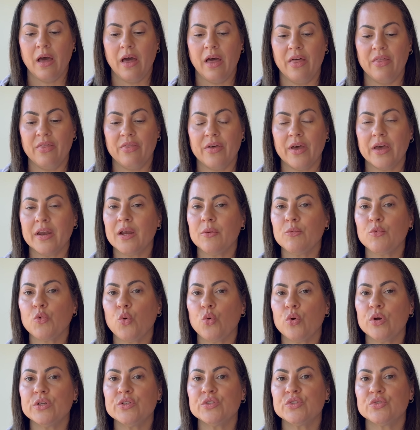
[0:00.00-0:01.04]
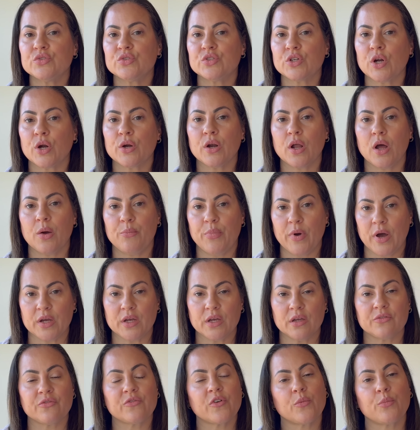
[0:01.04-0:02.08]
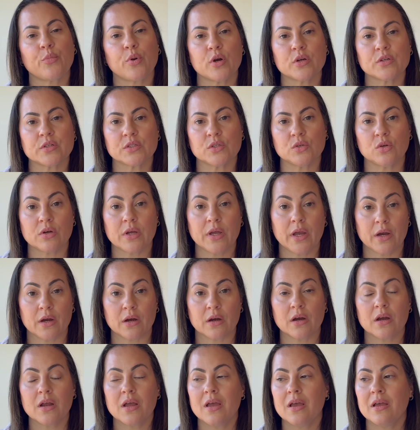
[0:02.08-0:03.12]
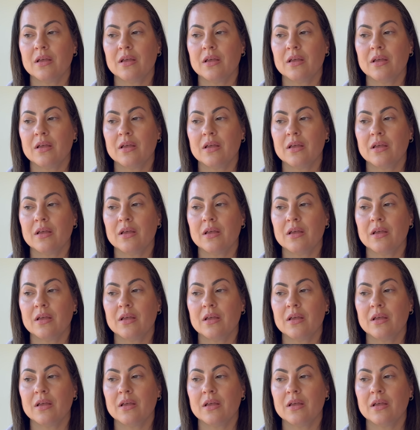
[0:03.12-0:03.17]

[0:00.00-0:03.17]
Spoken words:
And then I'm going to start a bucket for personal care.